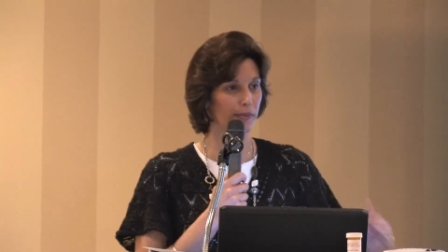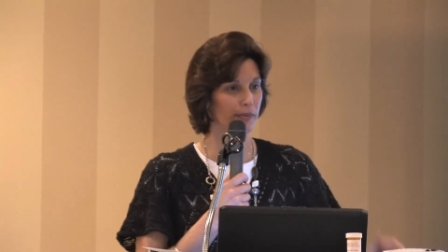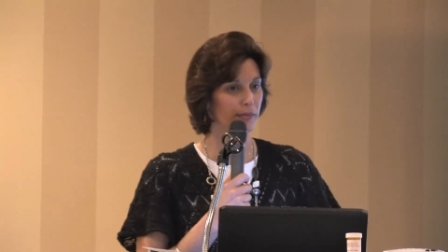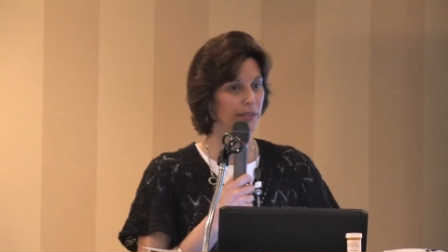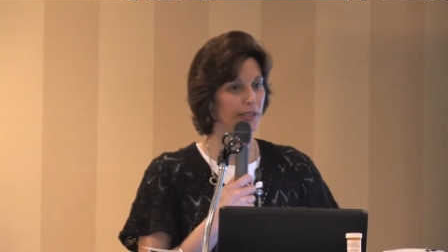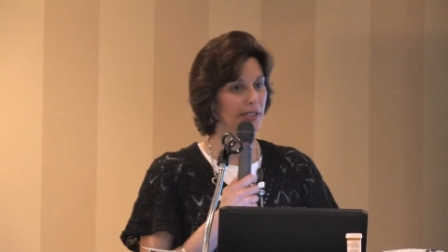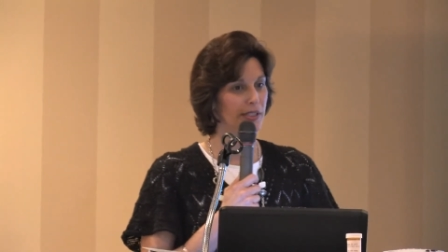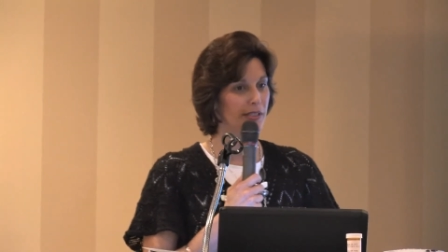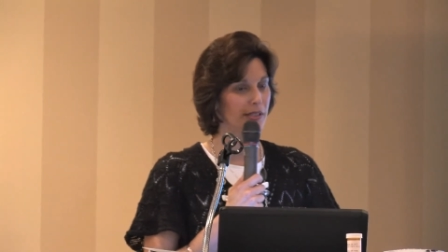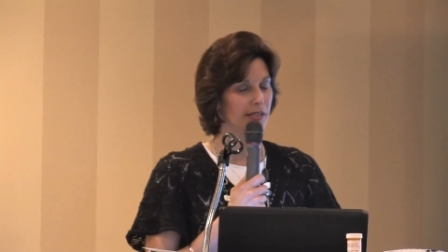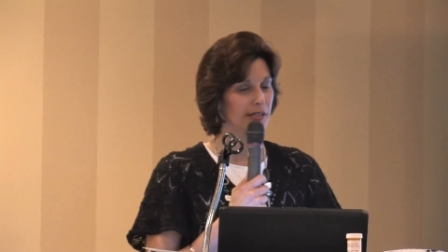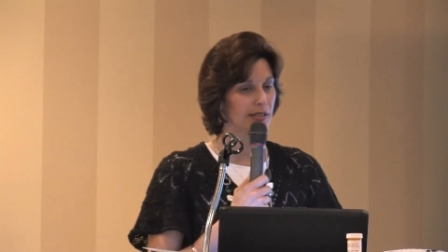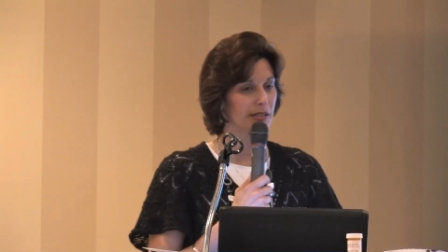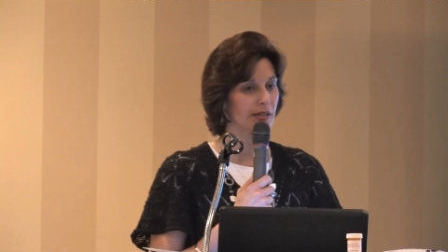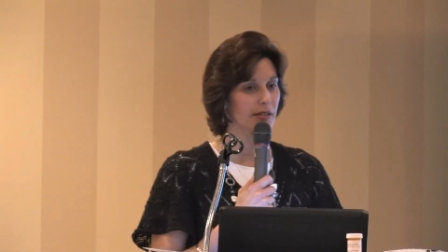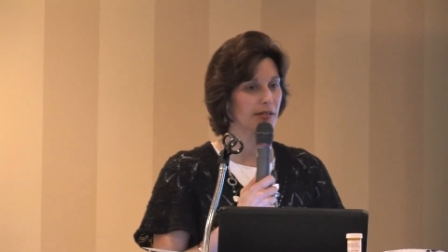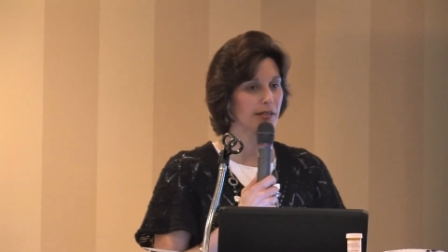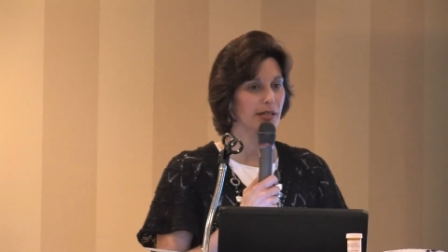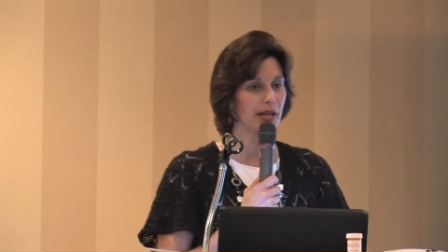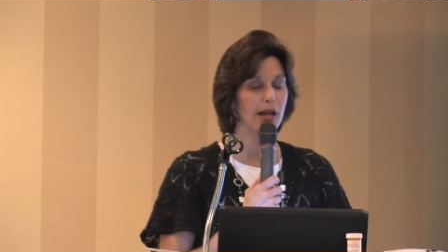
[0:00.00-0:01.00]
We need to
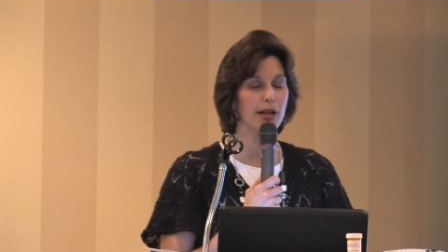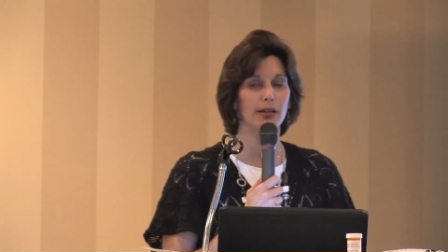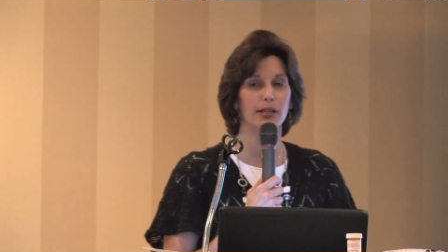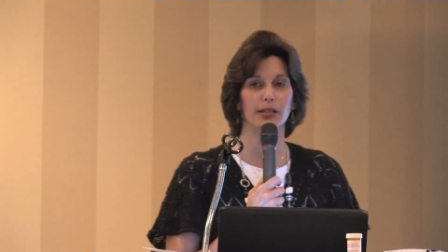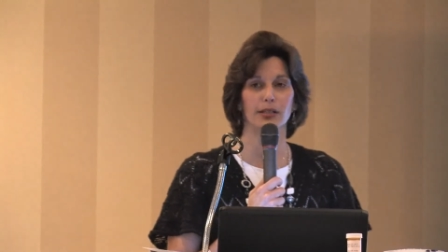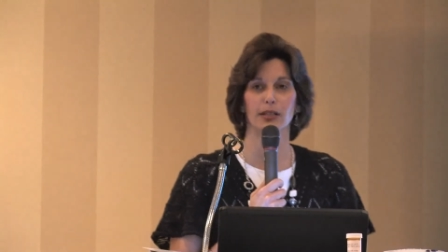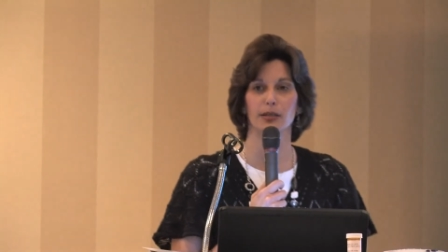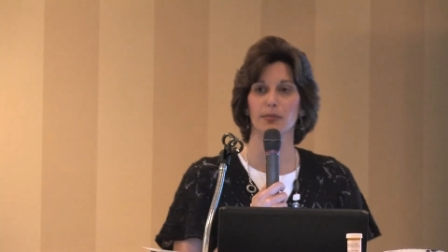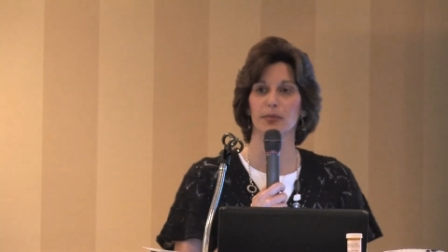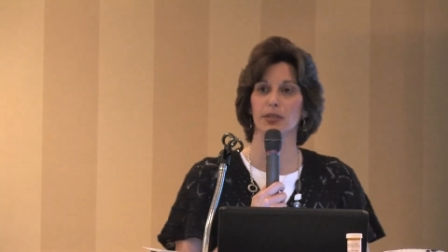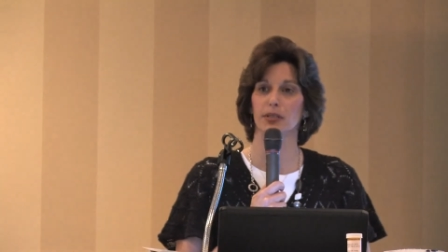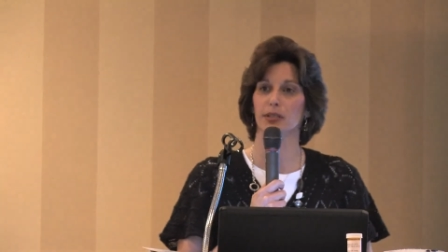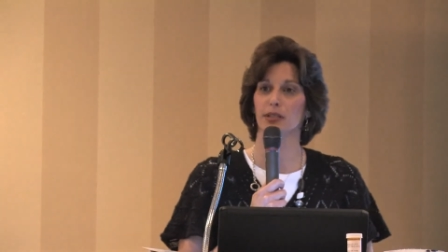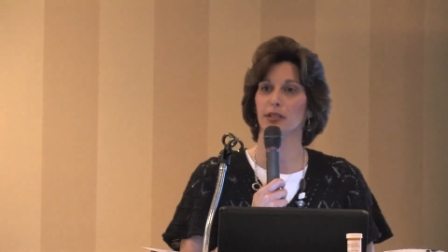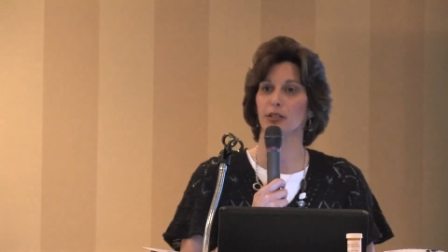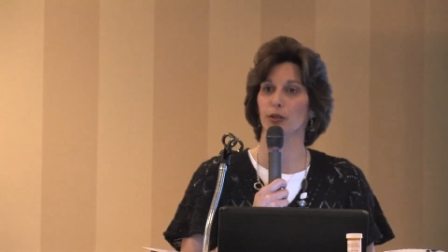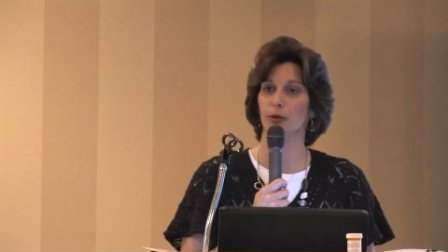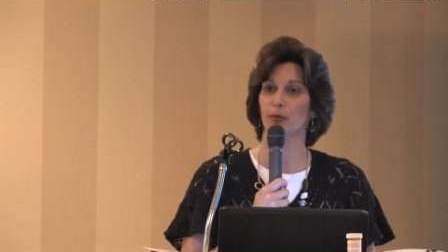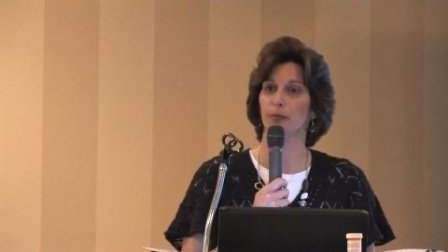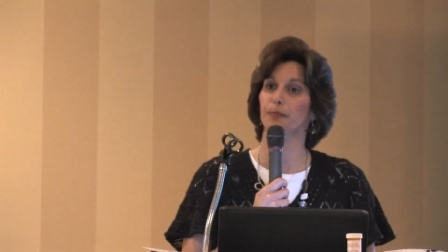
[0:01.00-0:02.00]
start telling them, and
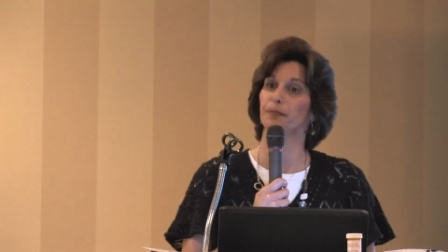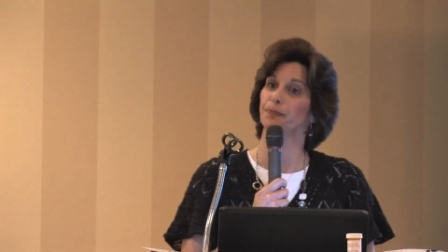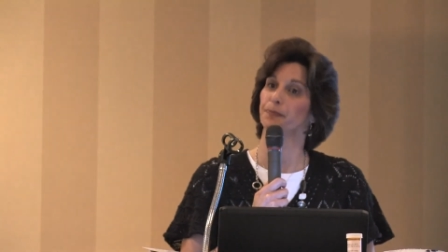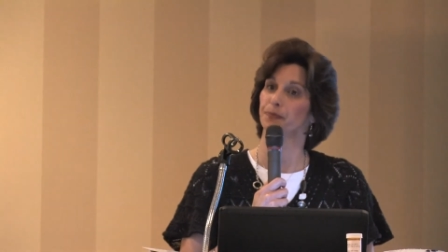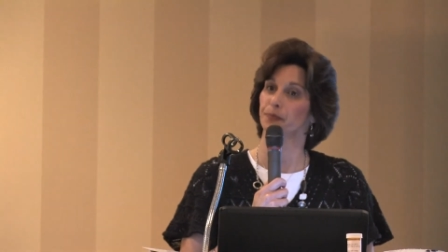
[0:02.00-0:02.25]
you know,